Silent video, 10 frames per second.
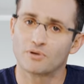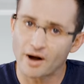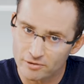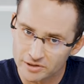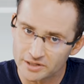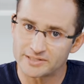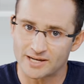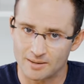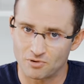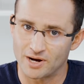Prioritize
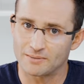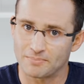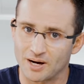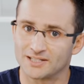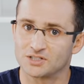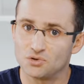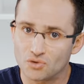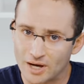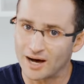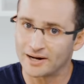upgrading parts you
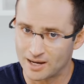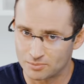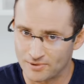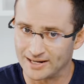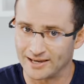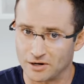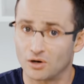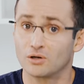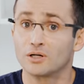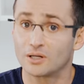can't upgrade later
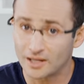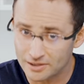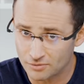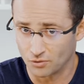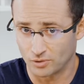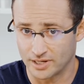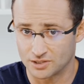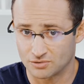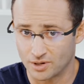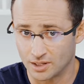on like the 4K
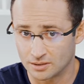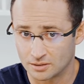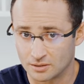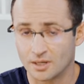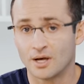screen.